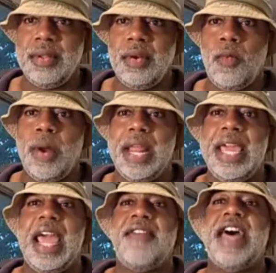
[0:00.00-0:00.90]
When he
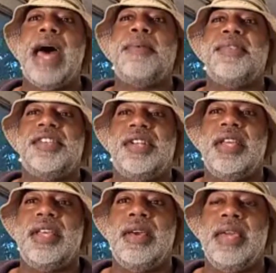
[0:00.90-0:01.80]
gave that position,
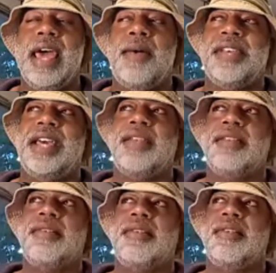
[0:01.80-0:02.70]
it was like,
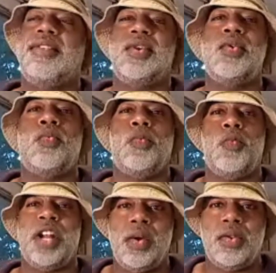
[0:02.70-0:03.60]
dude,
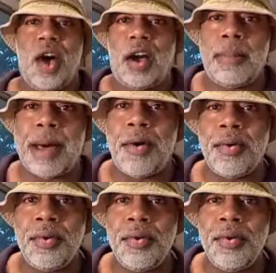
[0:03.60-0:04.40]
what are you talking about?